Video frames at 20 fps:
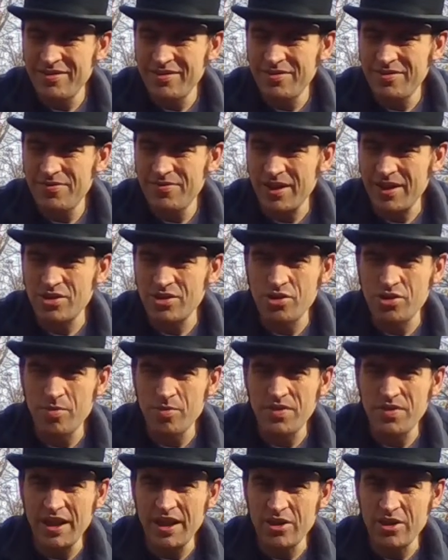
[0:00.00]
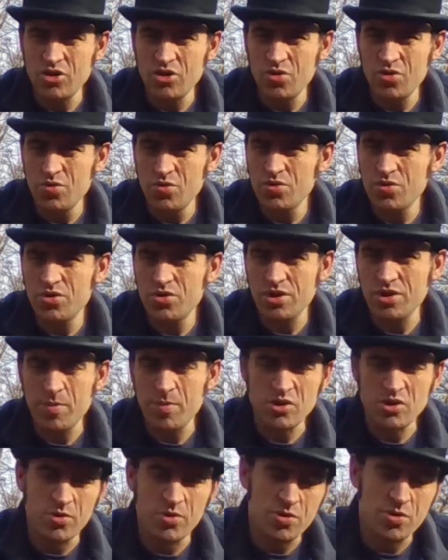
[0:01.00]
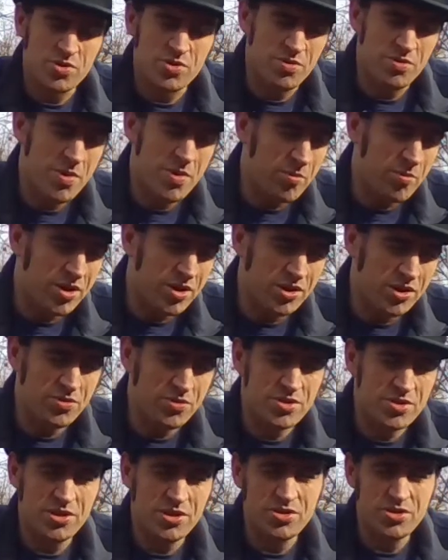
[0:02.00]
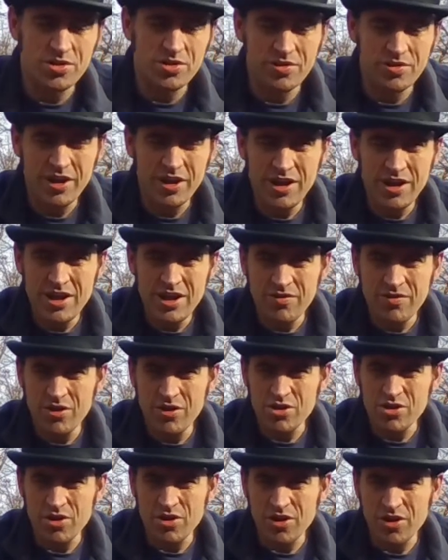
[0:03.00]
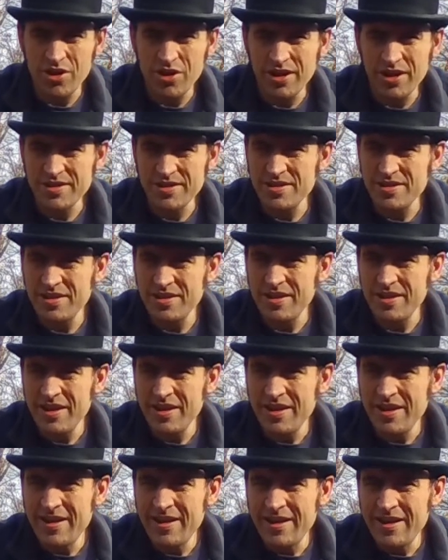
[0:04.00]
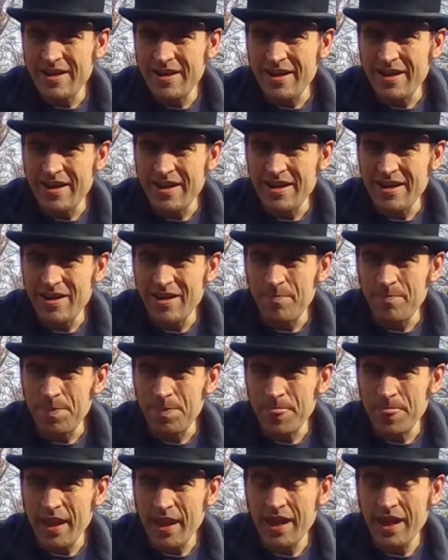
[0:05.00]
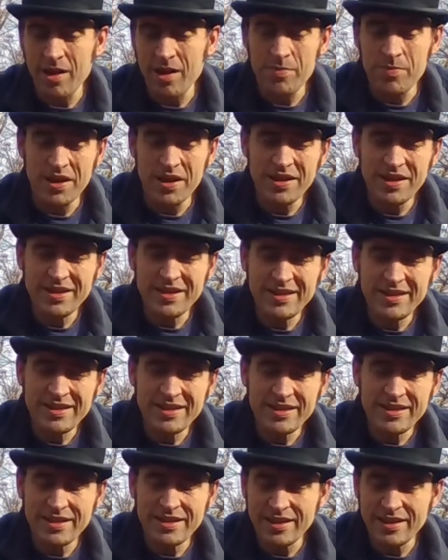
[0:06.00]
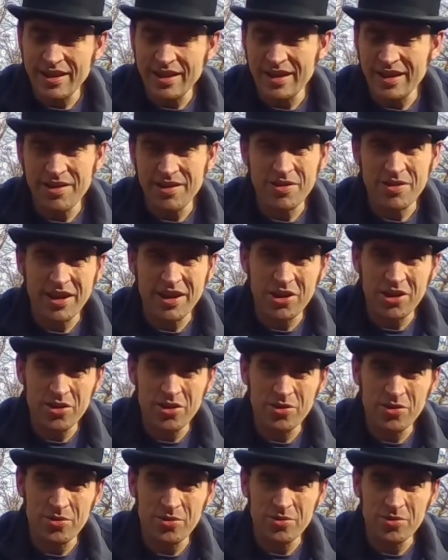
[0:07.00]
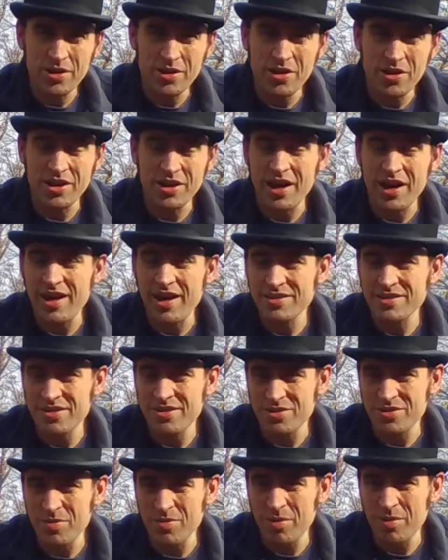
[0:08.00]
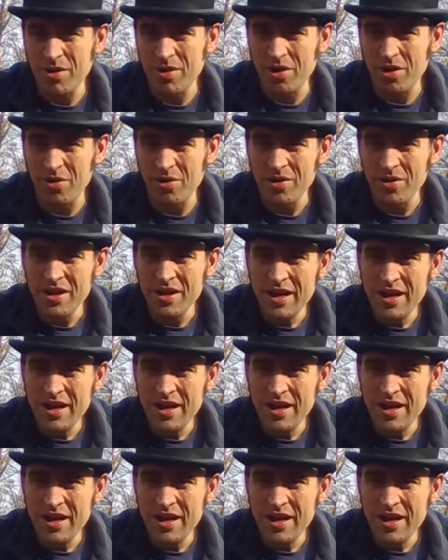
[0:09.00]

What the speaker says: fix some of the issues, especially when it comes to memory usage and various other things. Javier, thank you. Gracias, mi amigo.